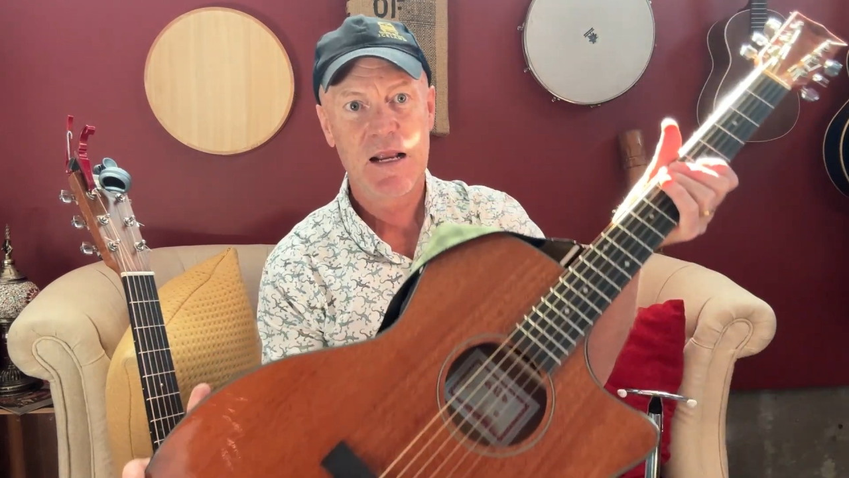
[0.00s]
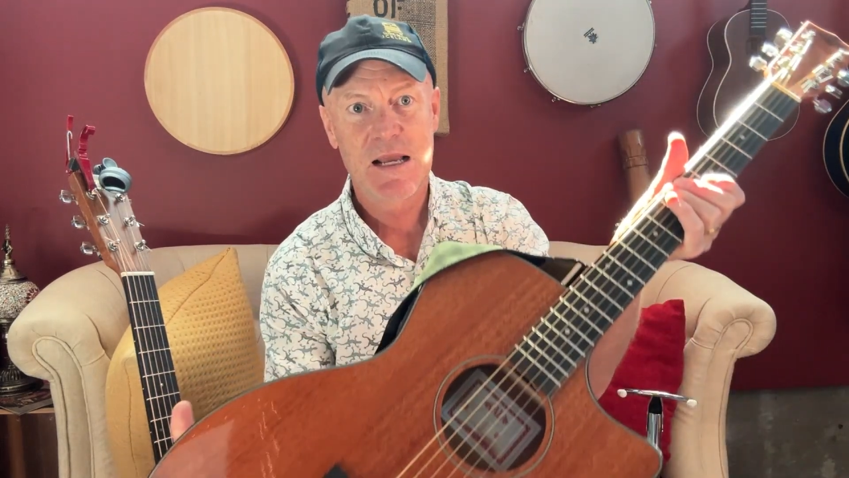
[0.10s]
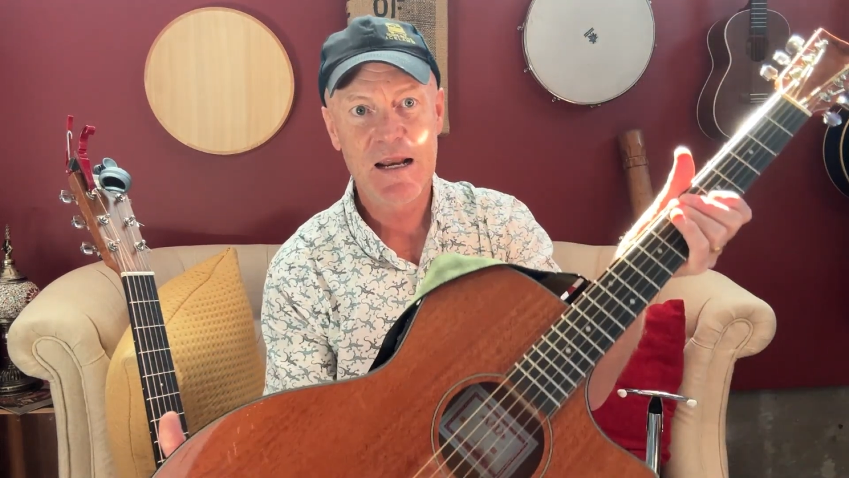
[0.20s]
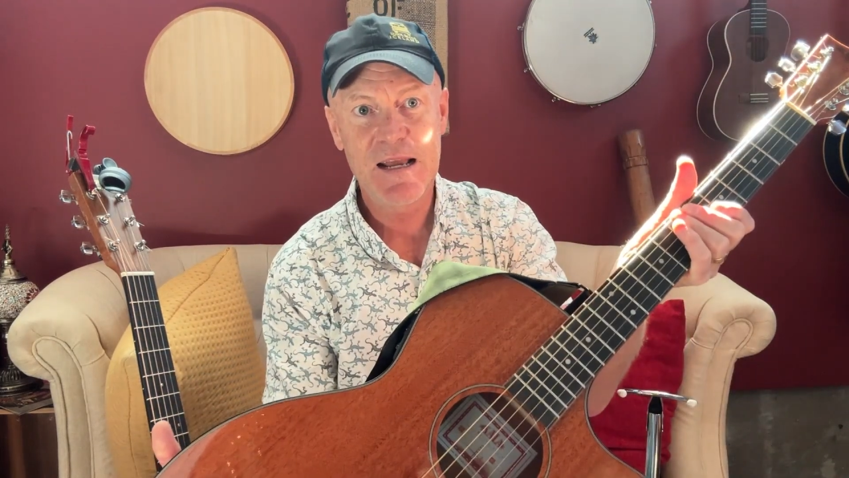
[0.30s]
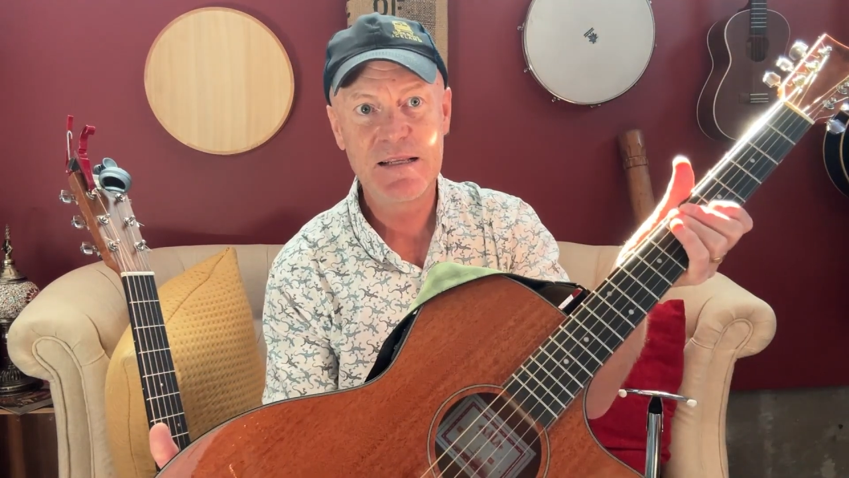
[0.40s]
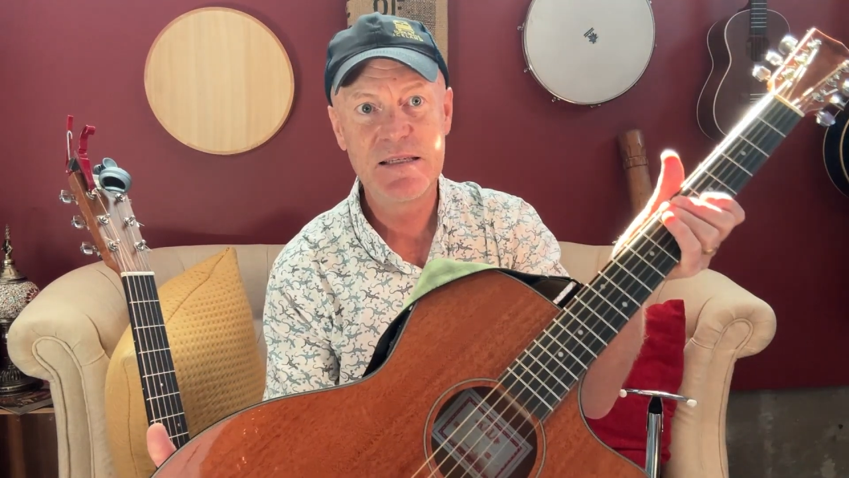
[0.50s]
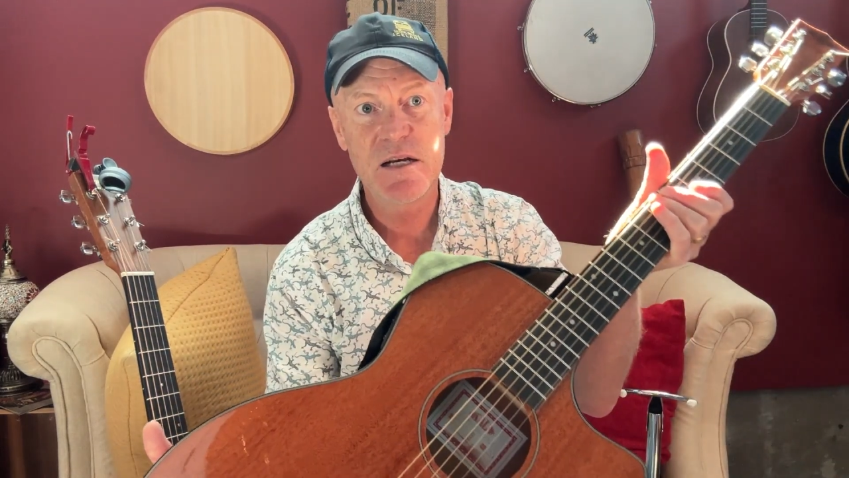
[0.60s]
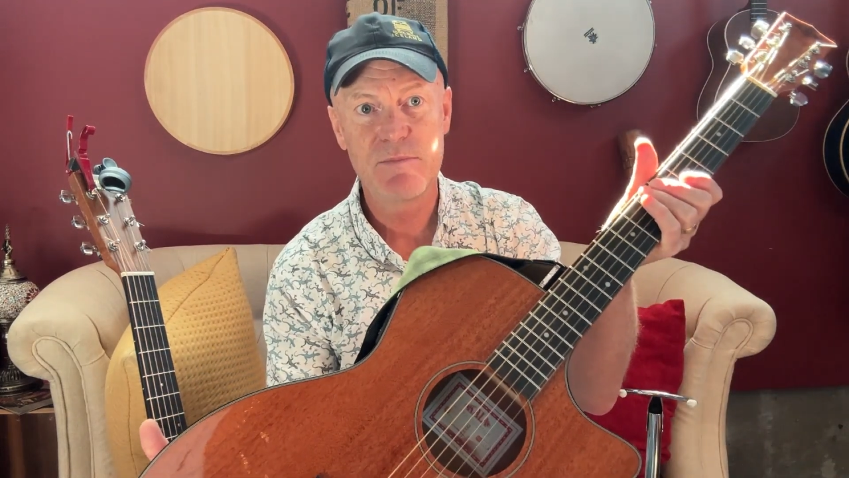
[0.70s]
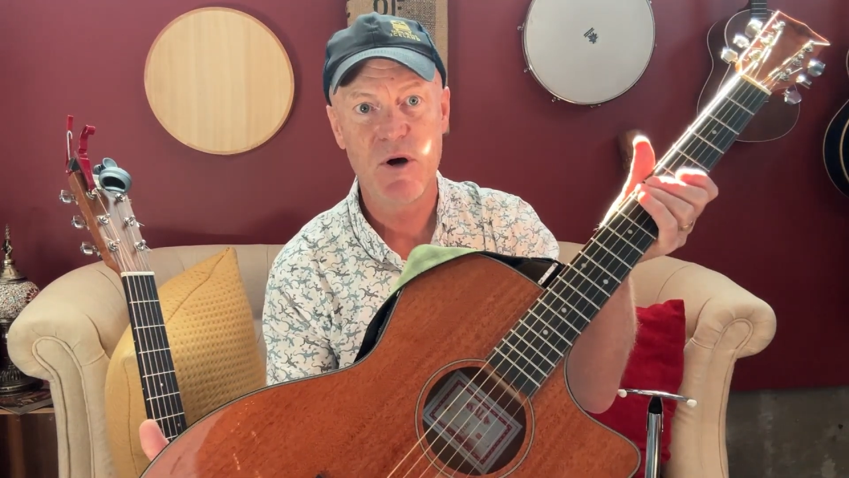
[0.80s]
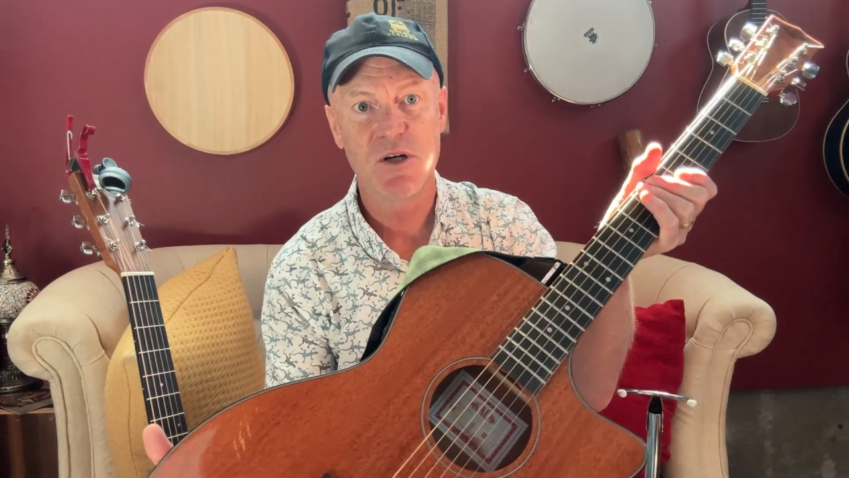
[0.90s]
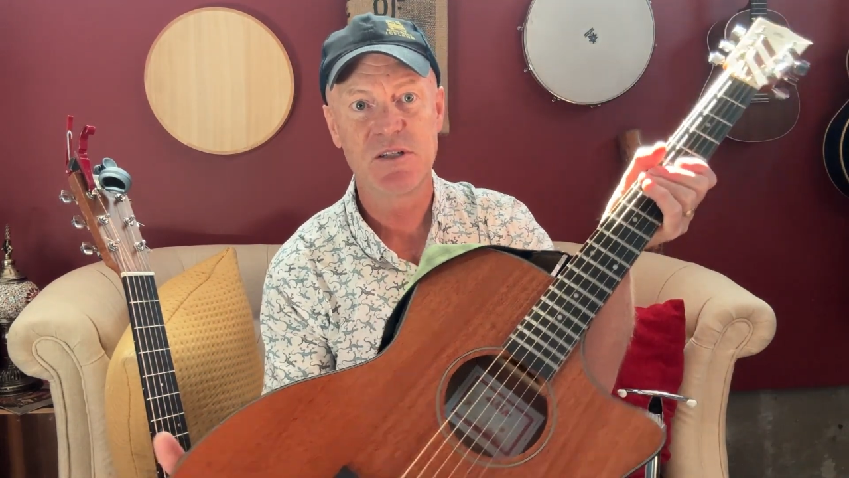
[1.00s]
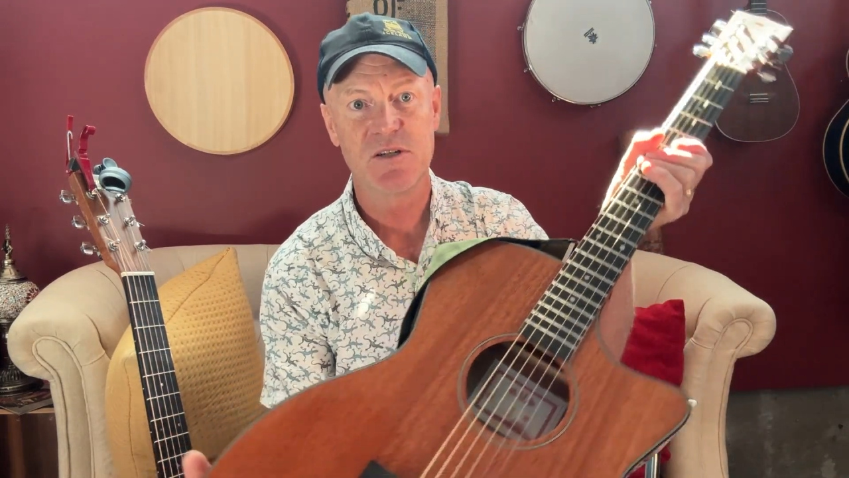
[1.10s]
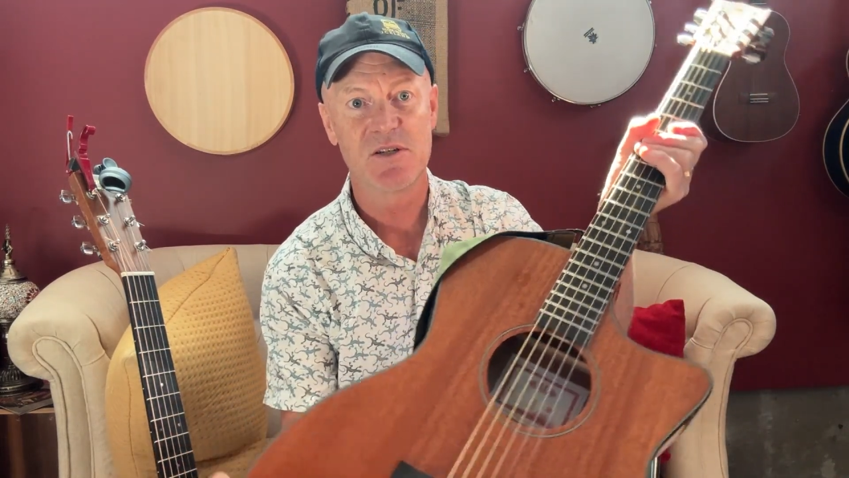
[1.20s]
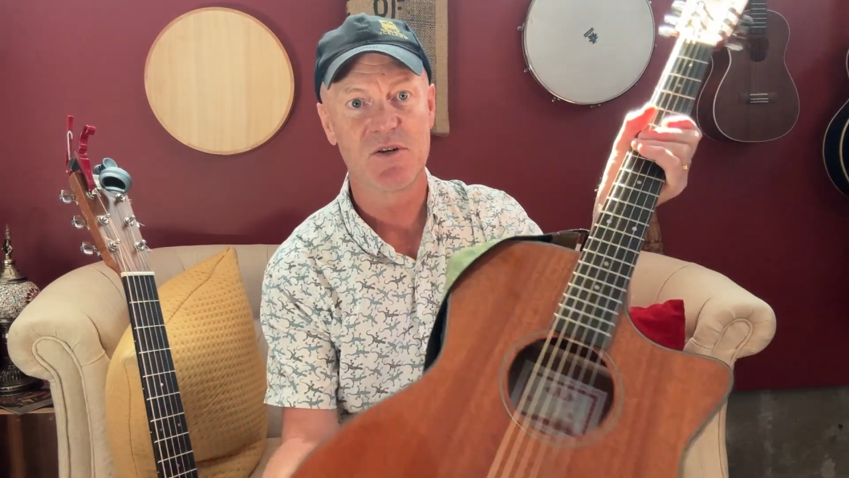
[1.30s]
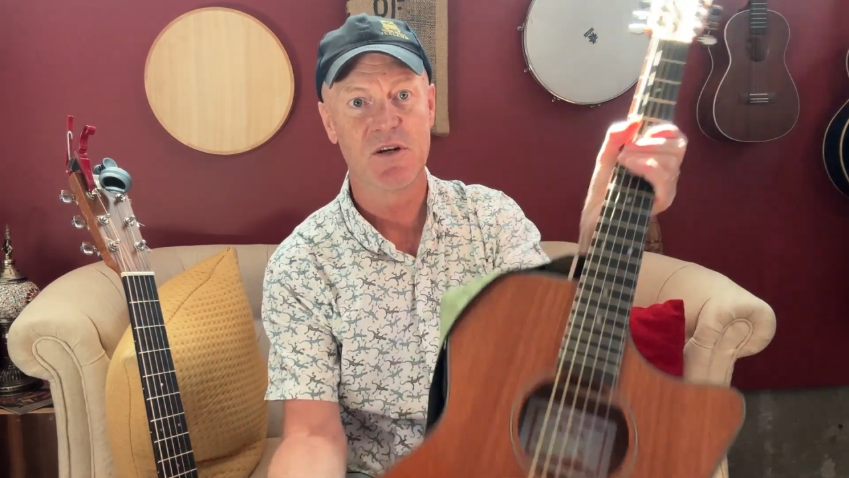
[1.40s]
Grettir
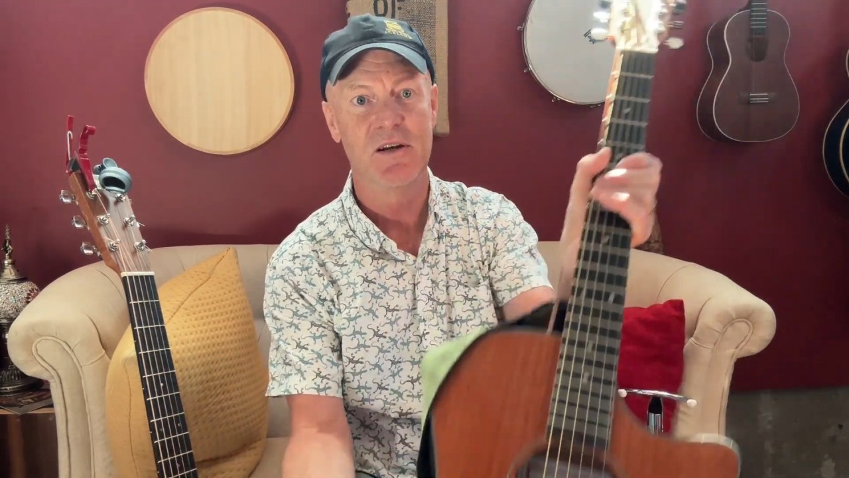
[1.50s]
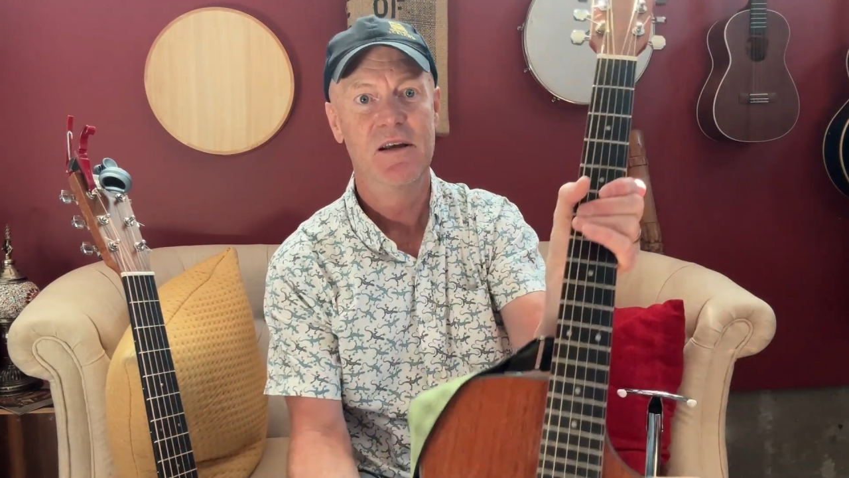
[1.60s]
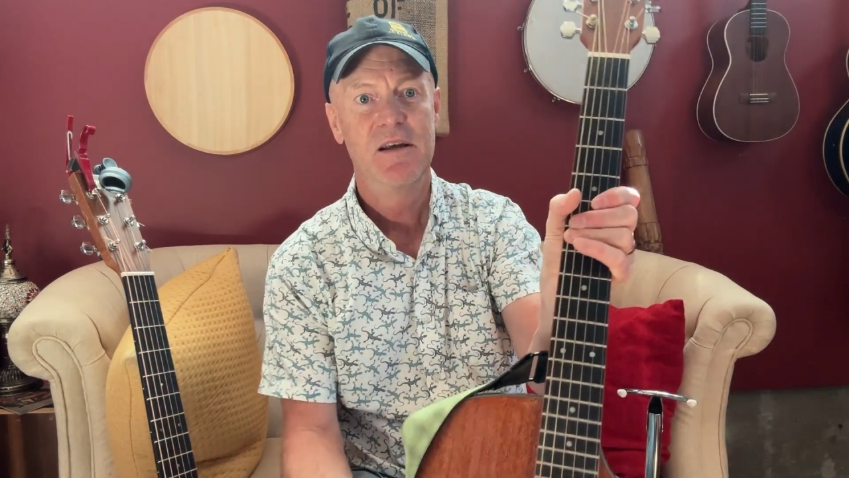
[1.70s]
Martinsson,